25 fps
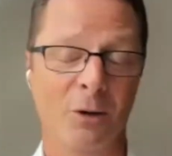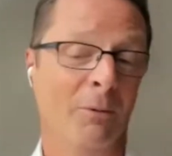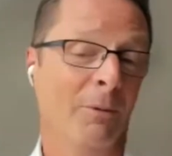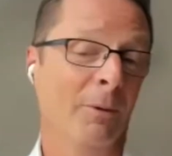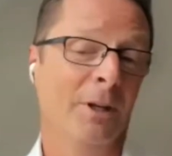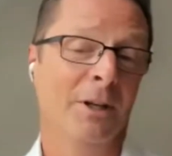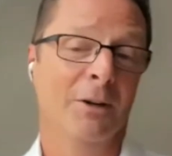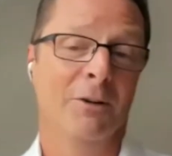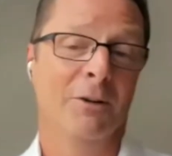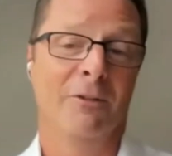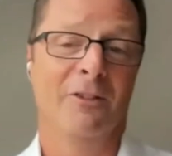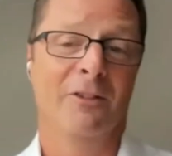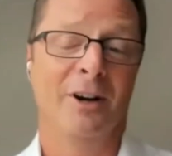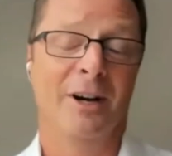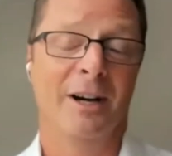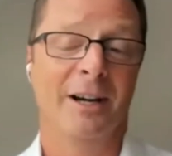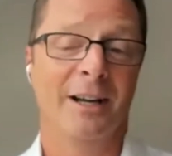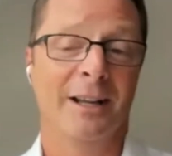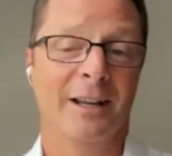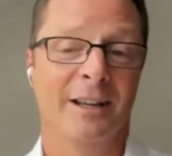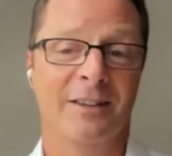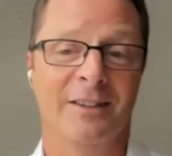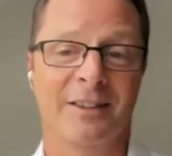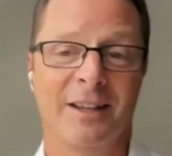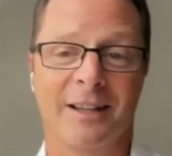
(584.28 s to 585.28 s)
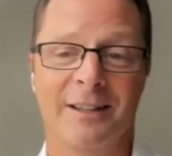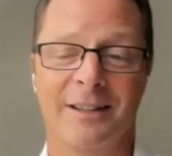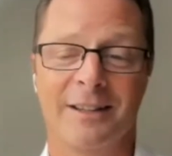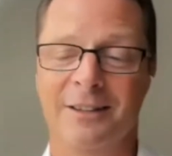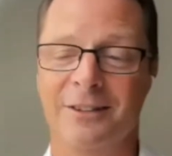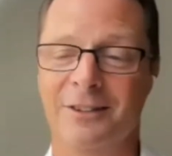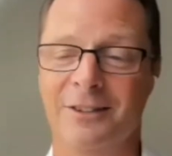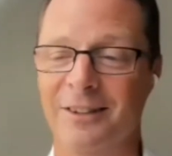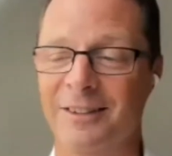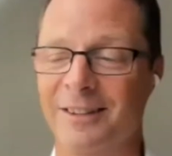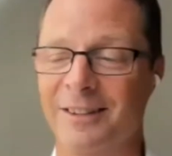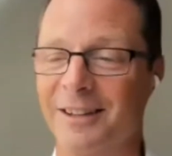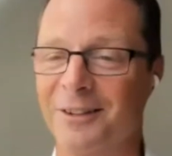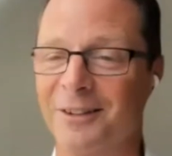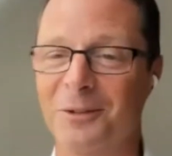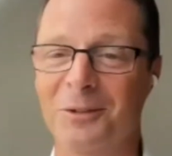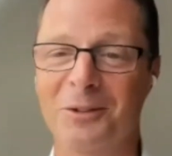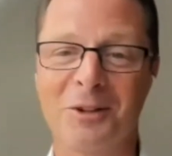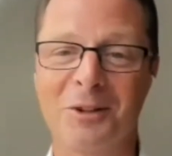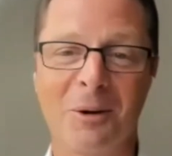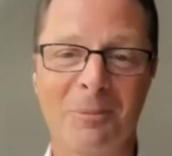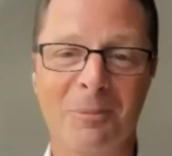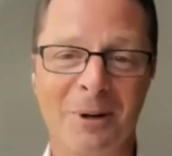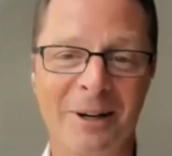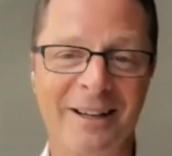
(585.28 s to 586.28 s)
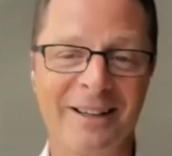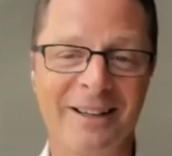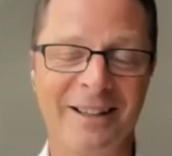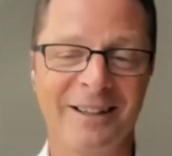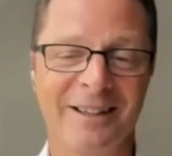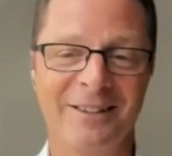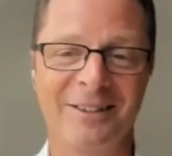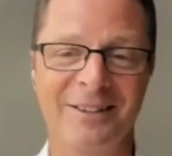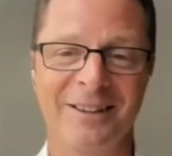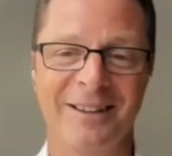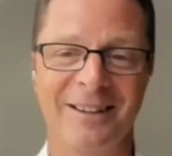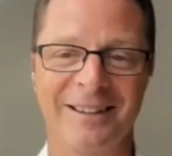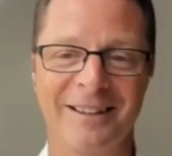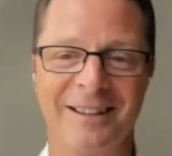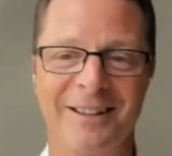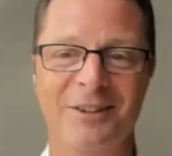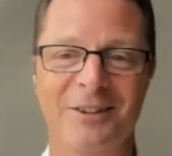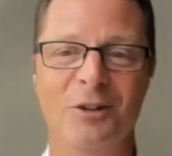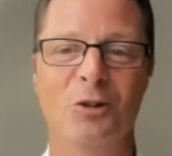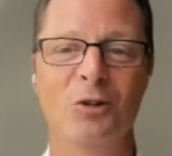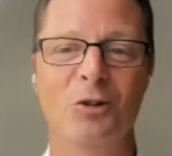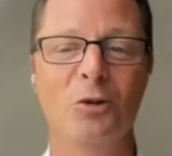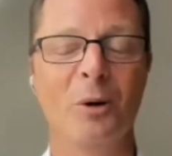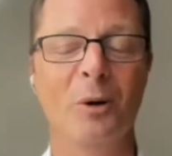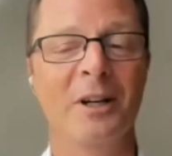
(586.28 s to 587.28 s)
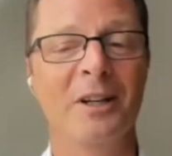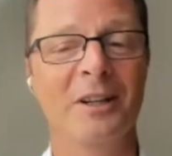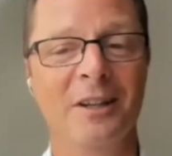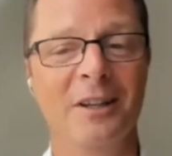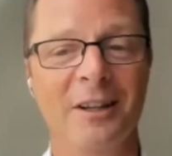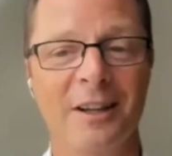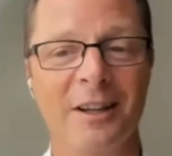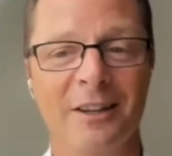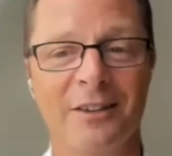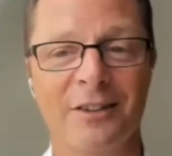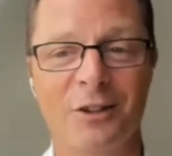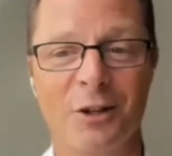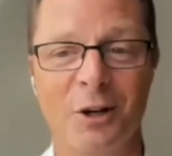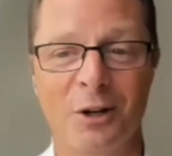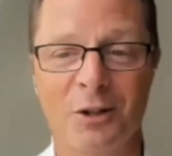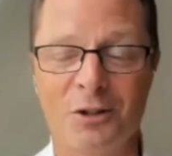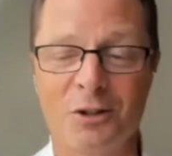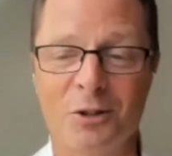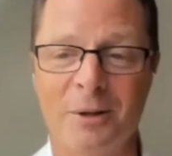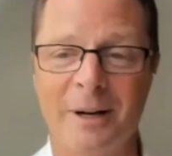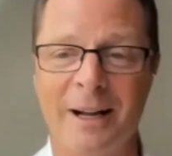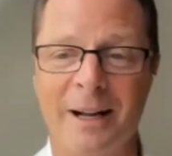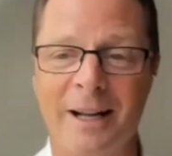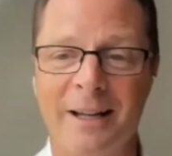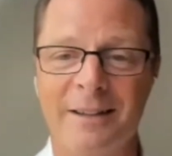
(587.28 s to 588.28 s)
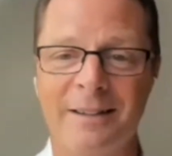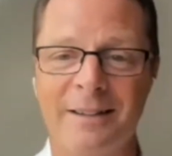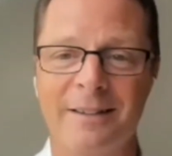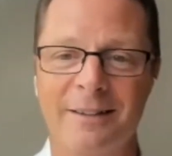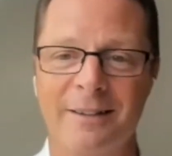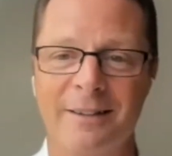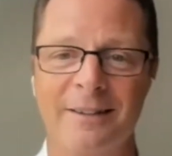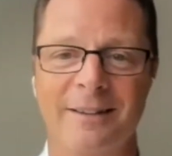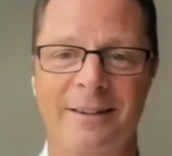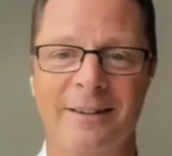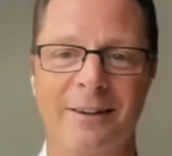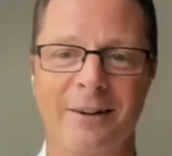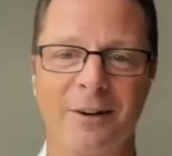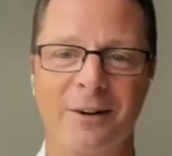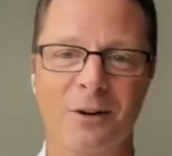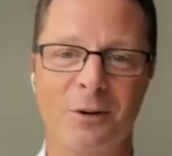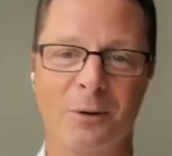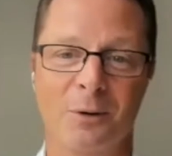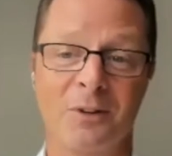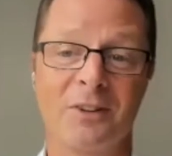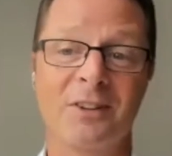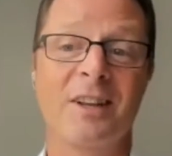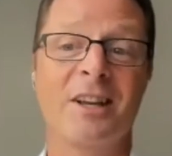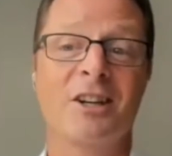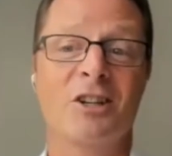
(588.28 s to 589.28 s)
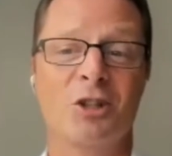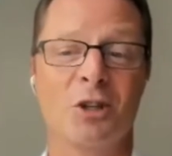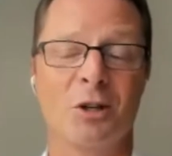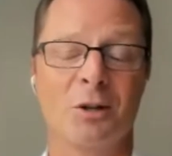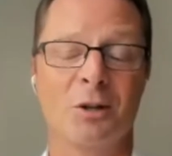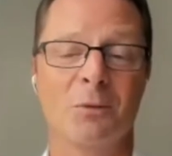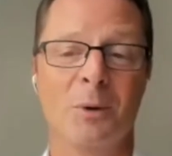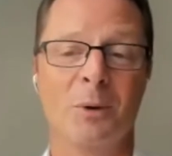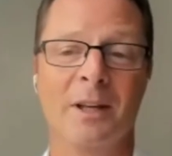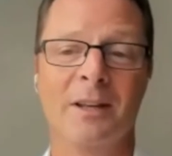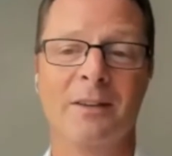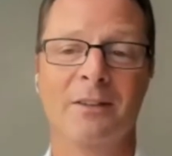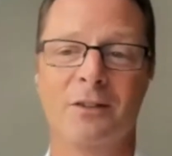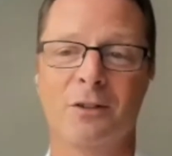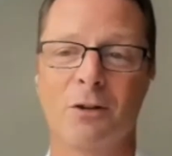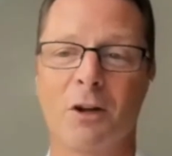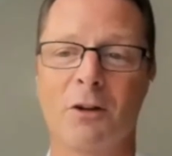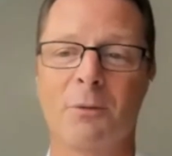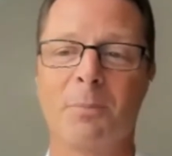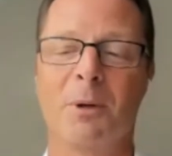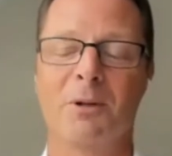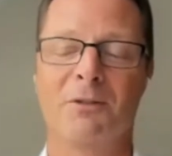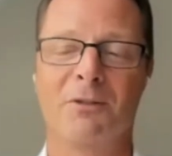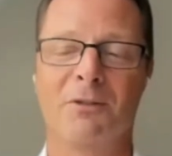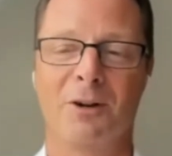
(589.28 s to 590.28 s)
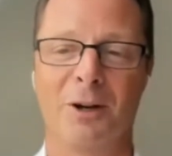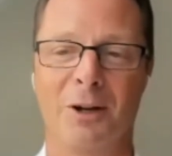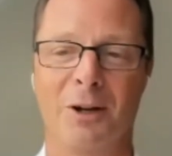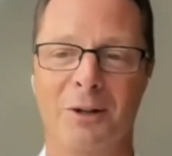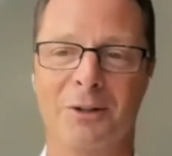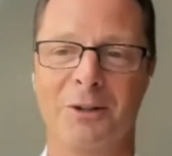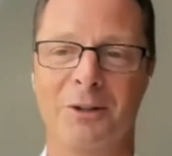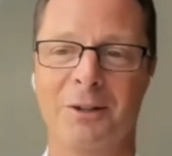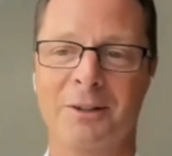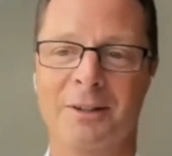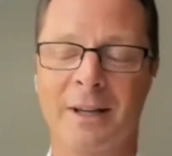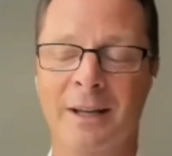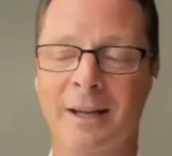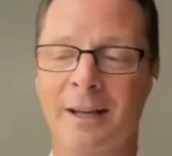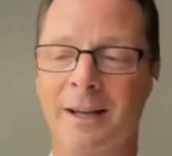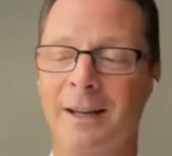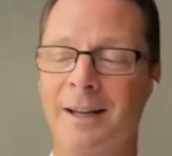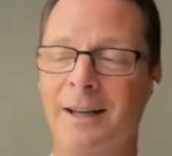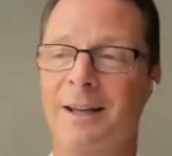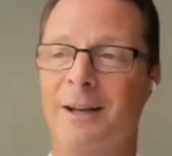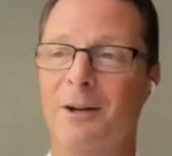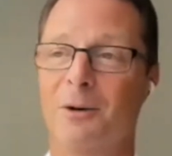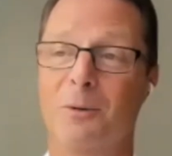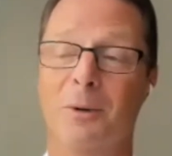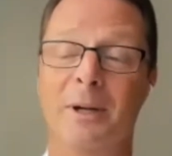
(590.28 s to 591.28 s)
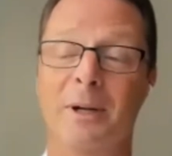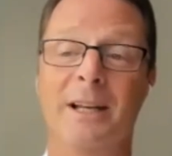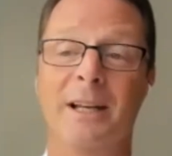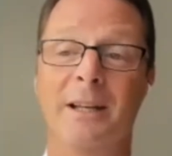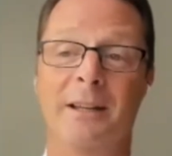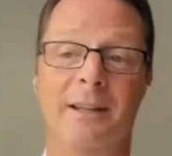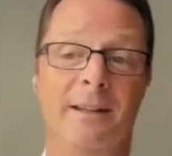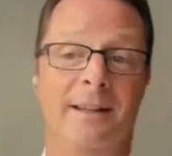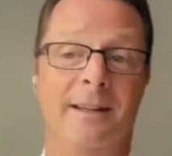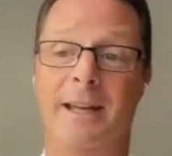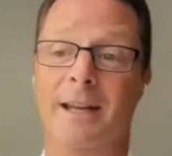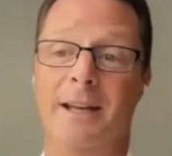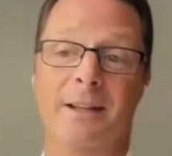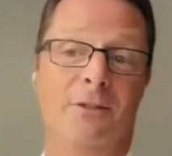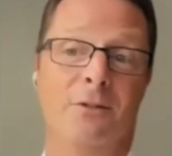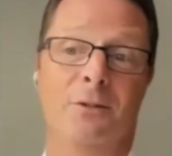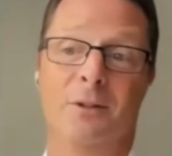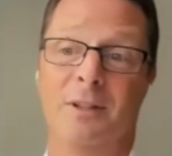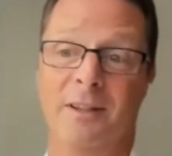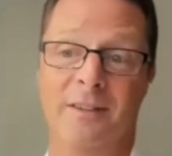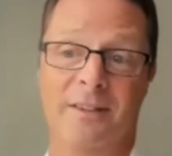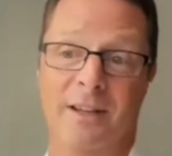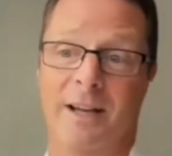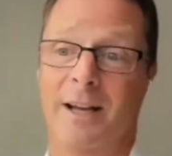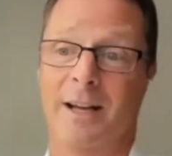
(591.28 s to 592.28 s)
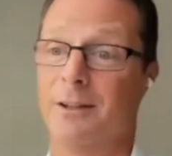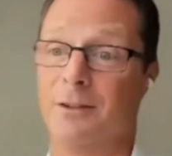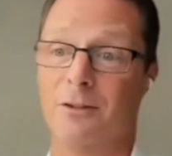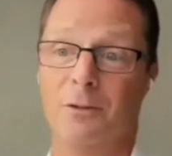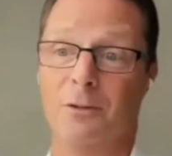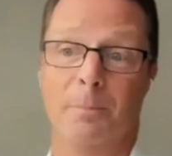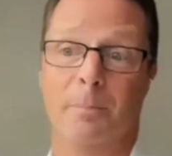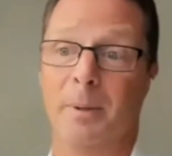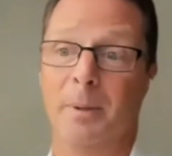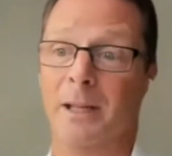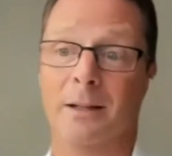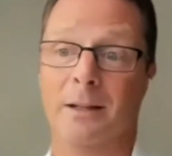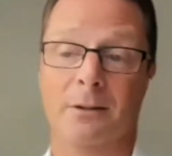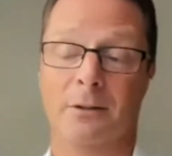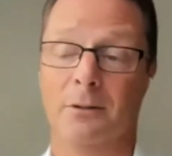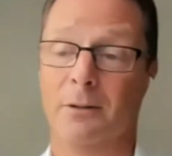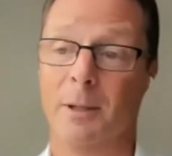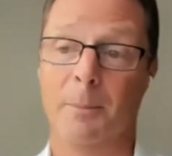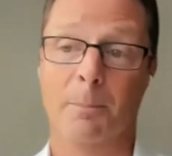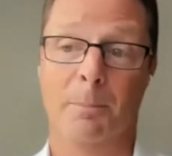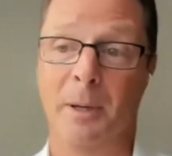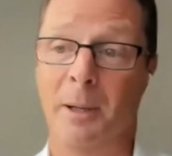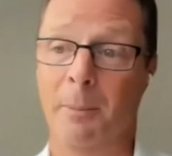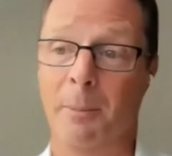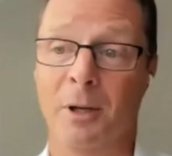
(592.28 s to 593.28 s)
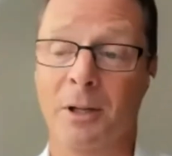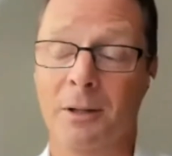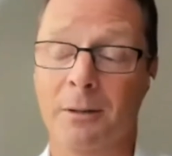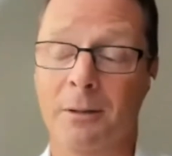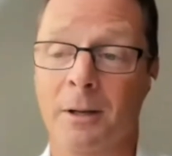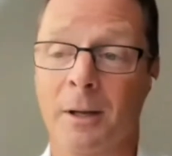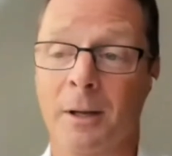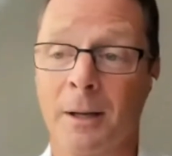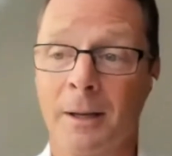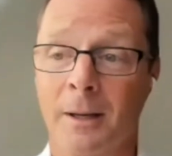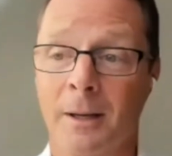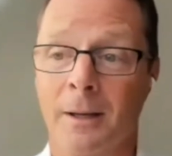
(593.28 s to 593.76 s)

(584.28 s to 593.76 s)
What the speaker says: So, very excited. Just as a summary, it's a 20 years contract or concession with Transport for London, really there to design, to build, to implement